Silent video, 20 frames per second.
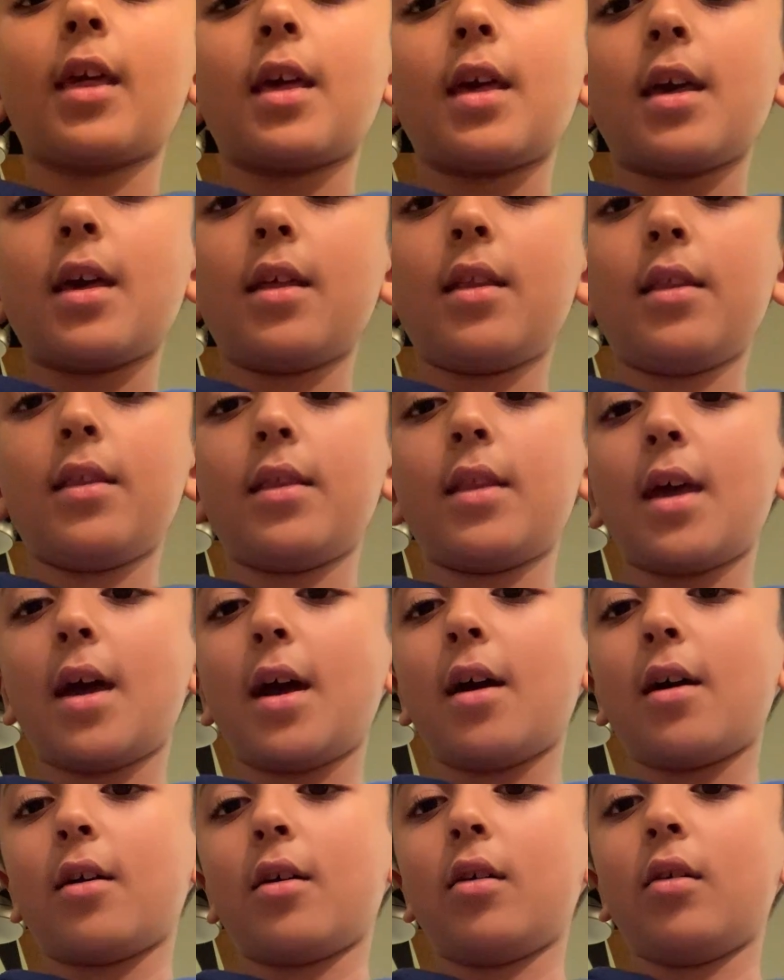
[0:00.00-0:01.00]
And
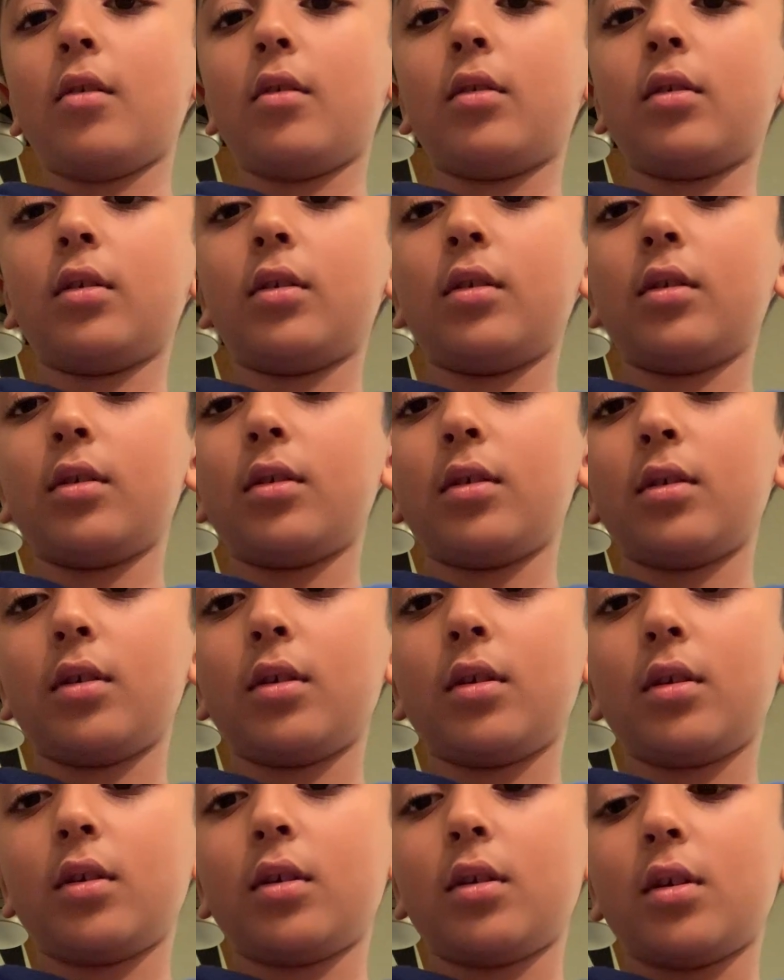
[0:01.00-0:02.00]
now
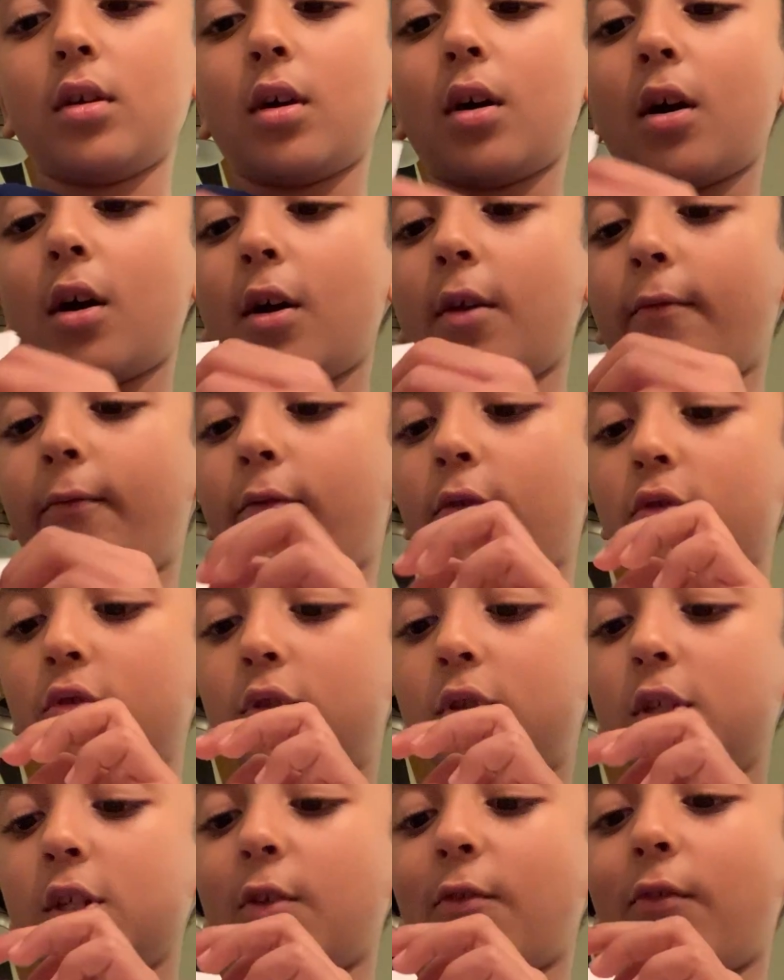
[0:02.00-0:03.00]
unfold
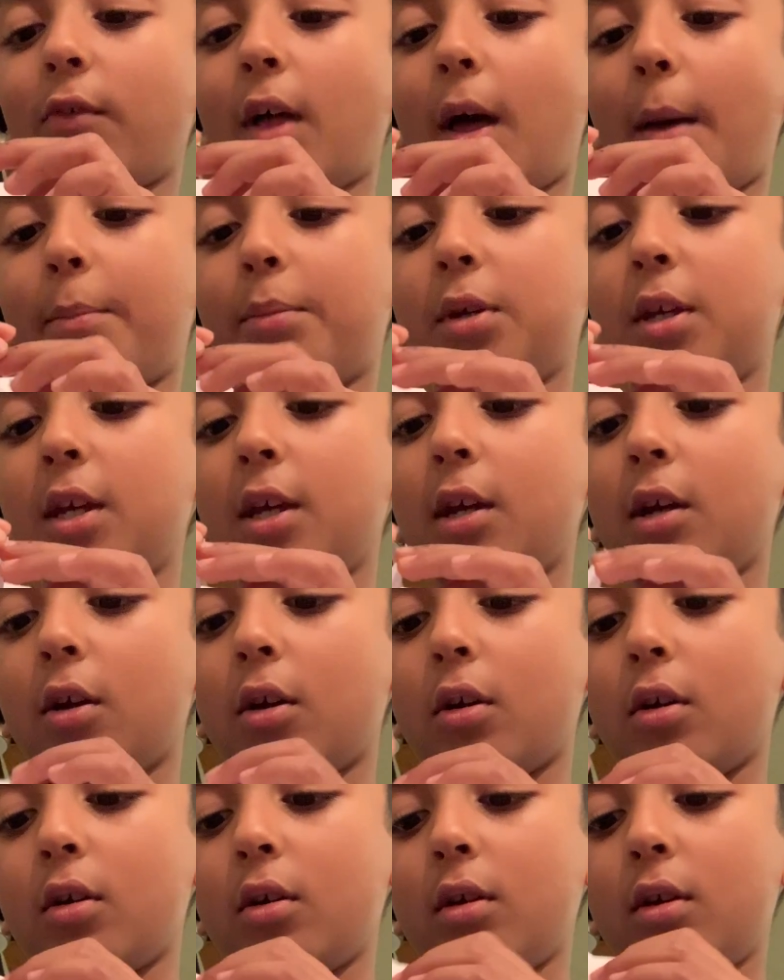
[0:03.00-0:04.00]
this flap
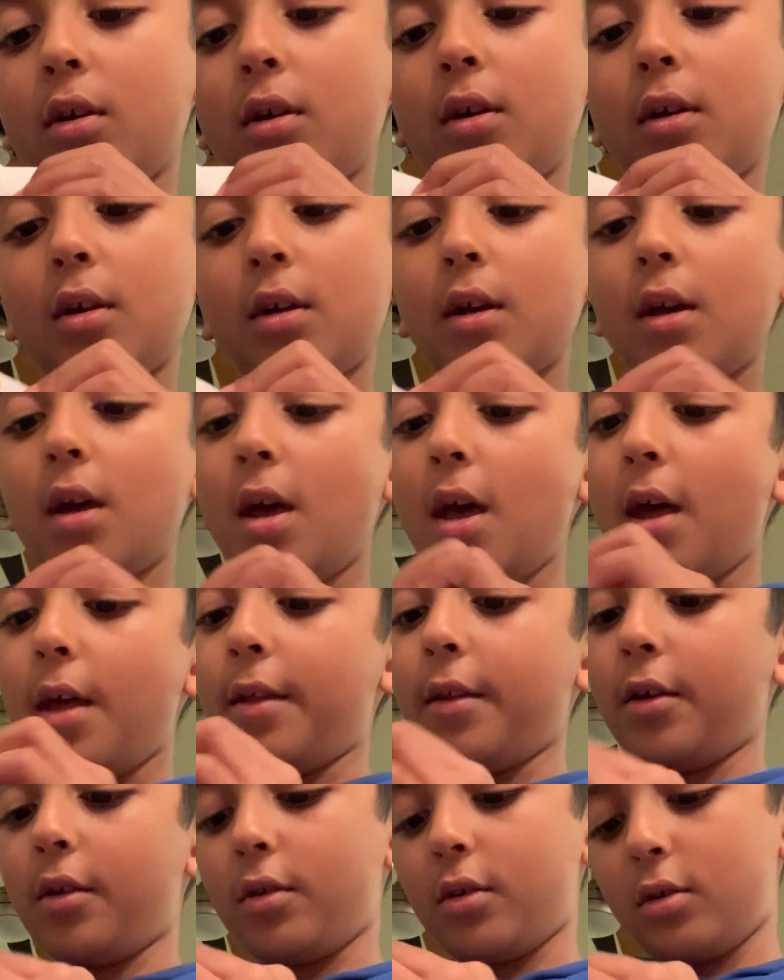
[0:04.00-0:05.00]
here, and
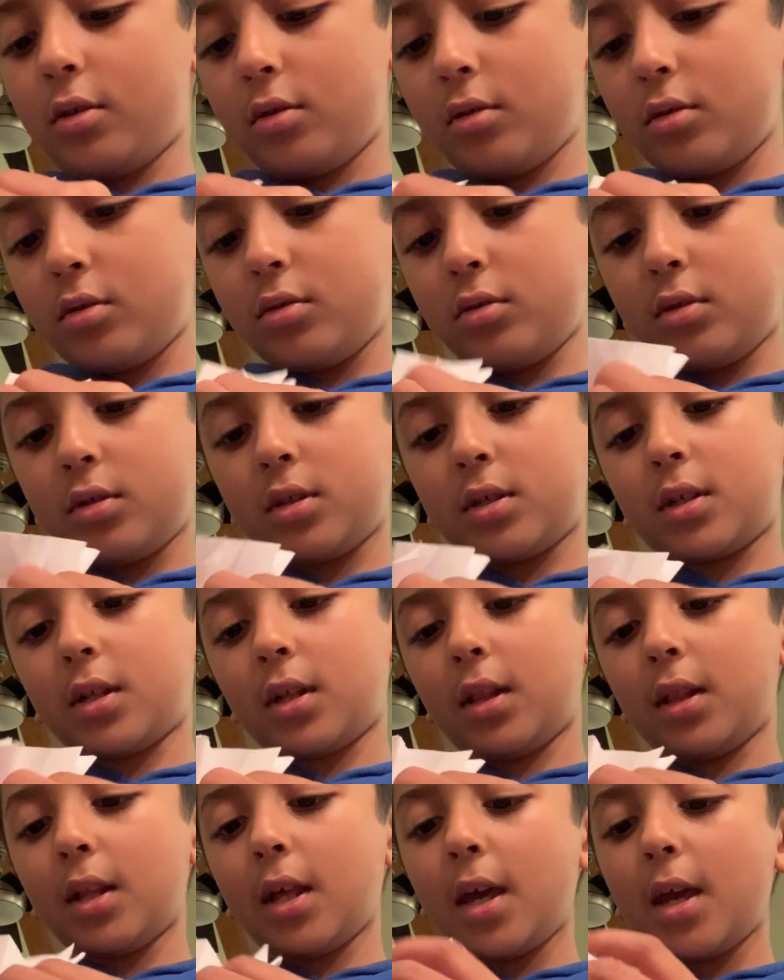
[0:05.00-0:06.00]
you're going to go into this
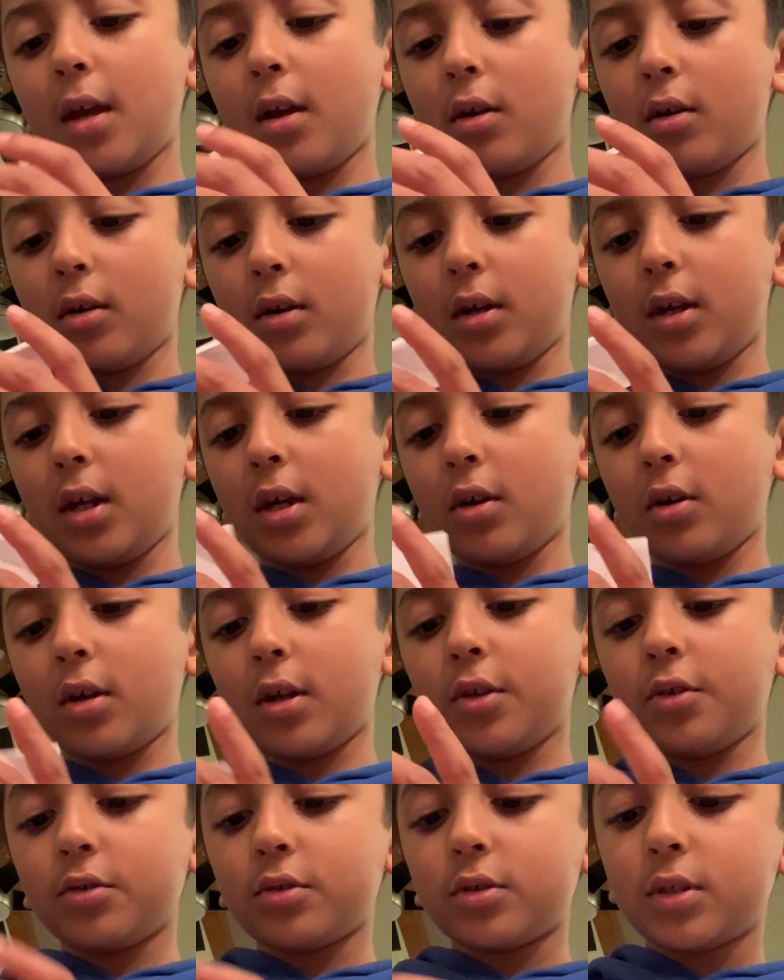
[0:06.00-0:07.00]
layer here,
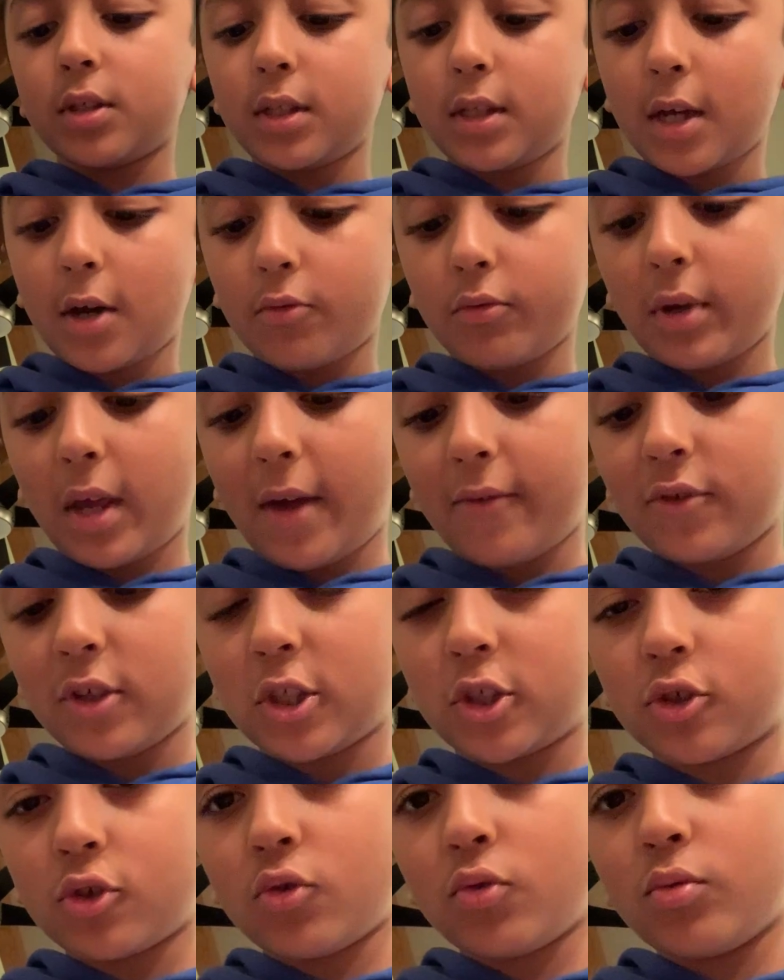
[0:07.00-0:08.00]
and you'll see that we have
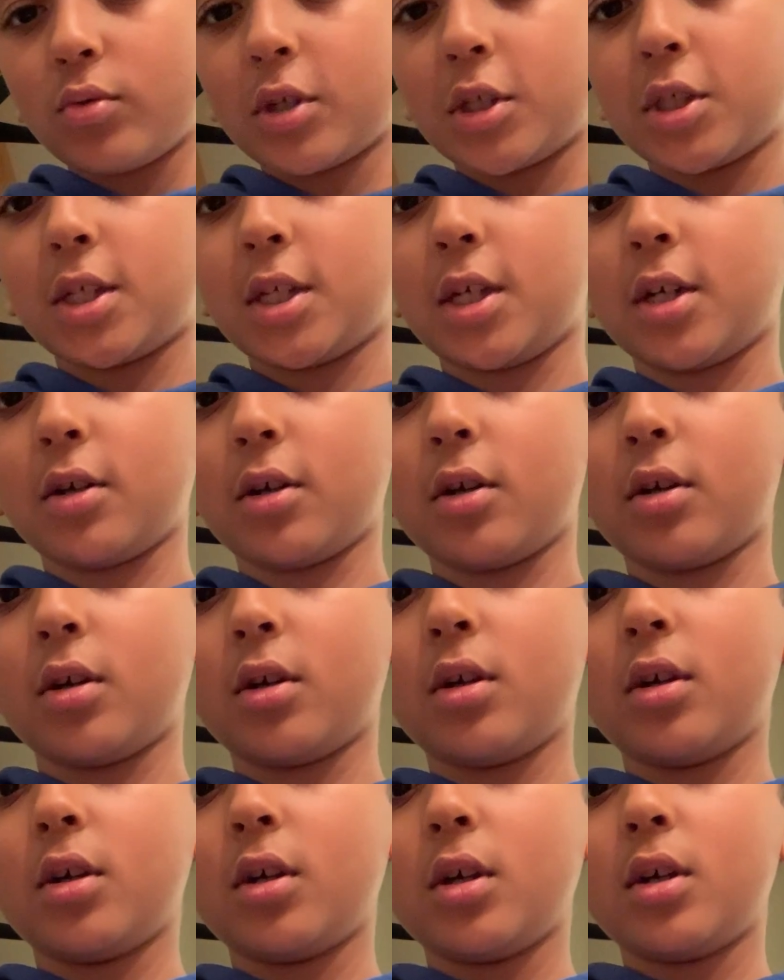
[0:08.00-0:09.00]
this crease here.
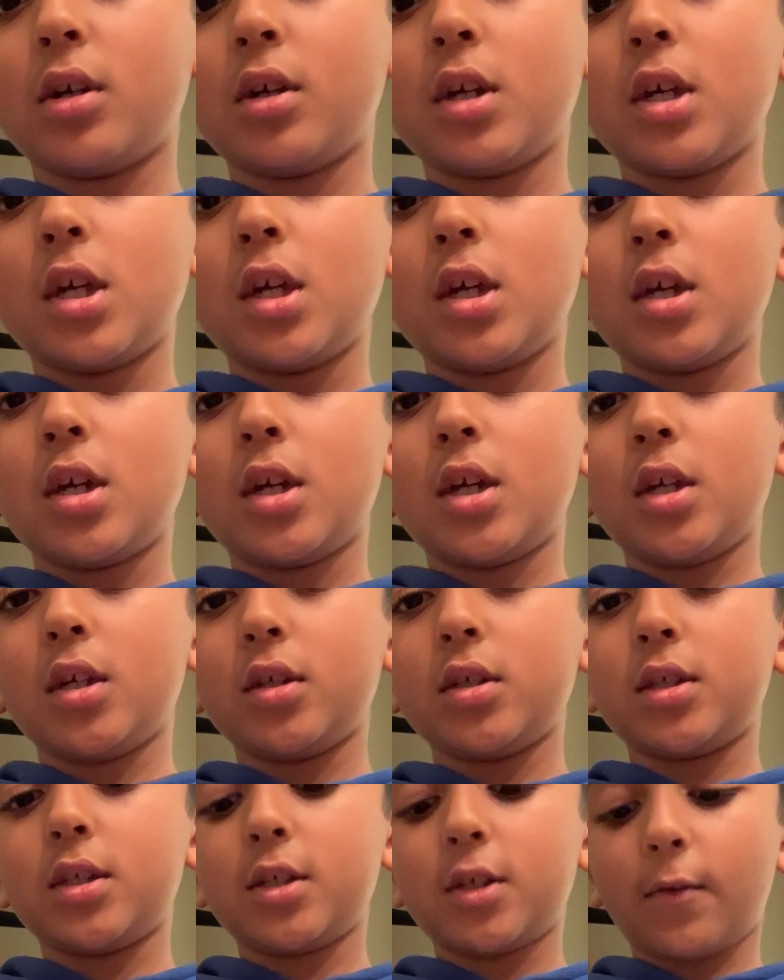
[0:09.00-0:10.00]
You
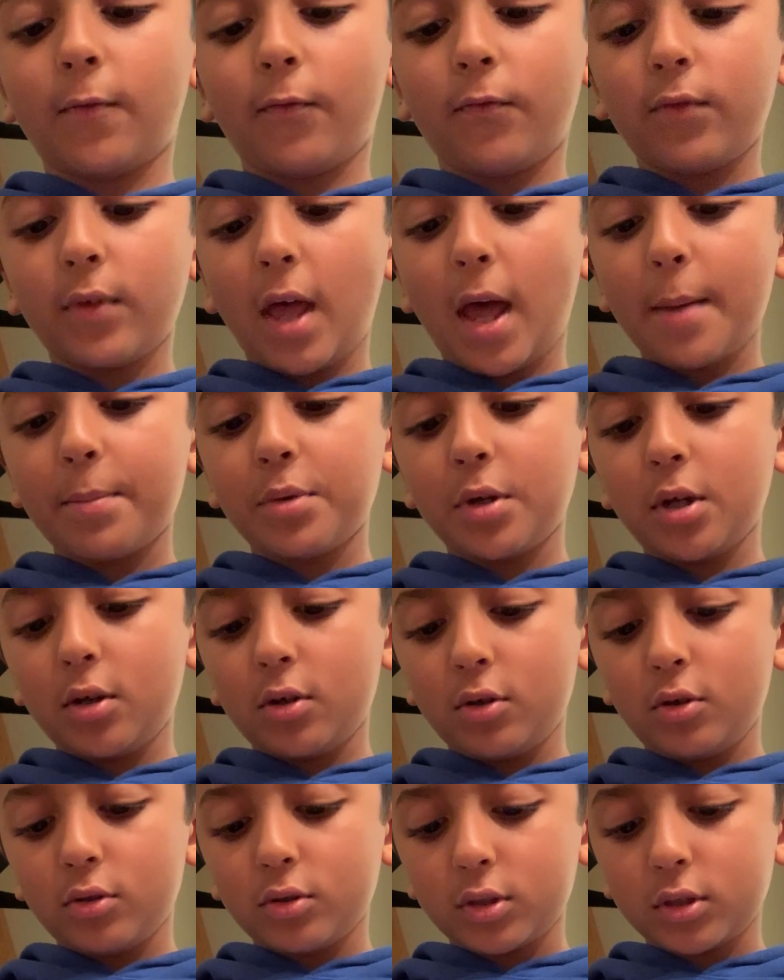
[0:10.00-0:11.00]
see the flap here,
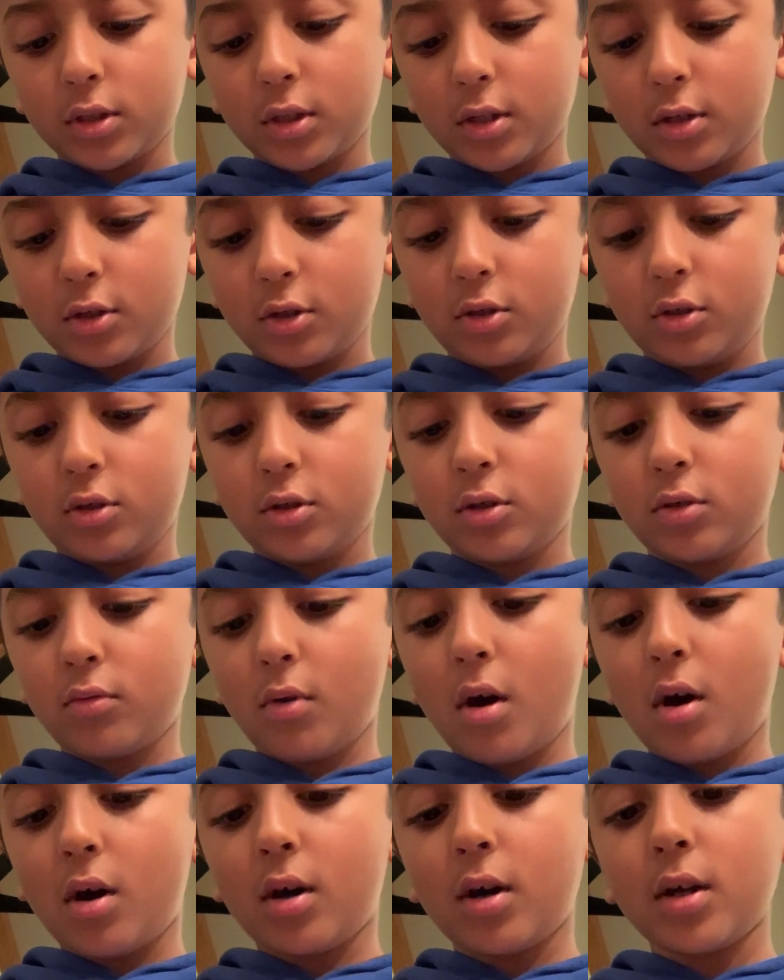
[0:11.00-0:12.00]
you're just going to go
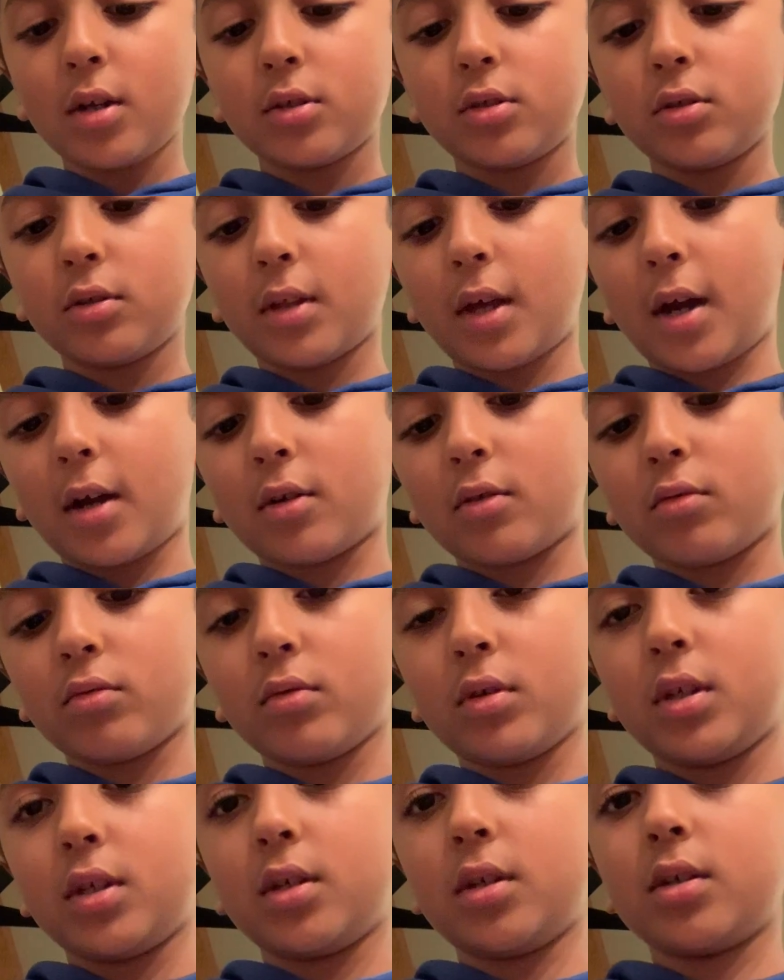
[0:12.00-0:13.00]
onto that
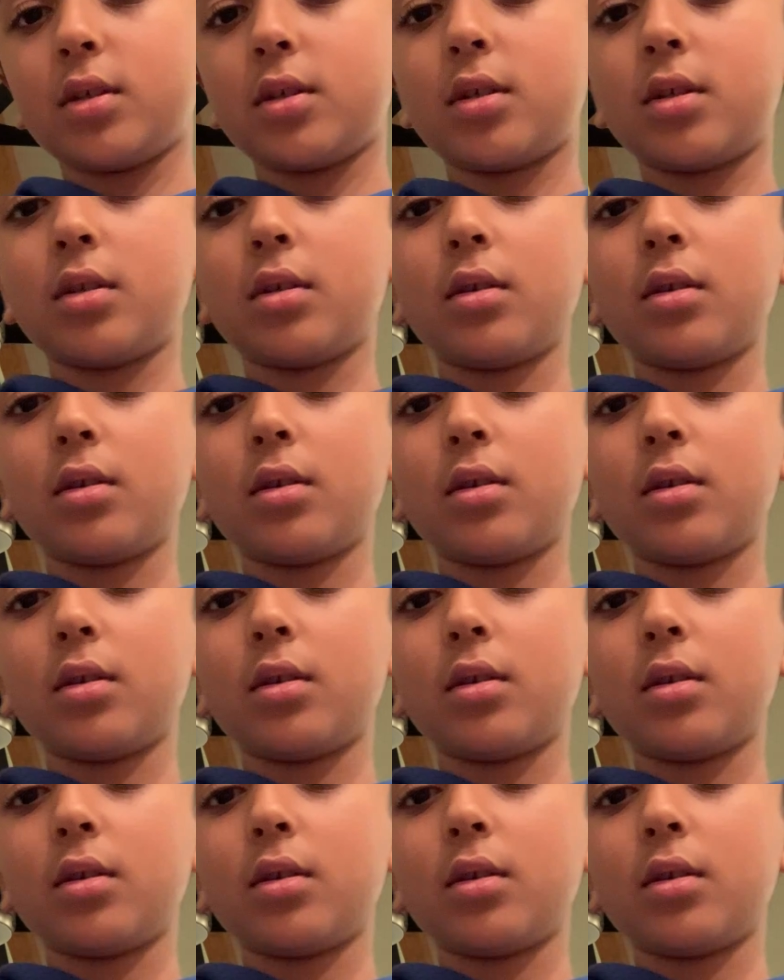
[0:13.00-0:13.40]
crease,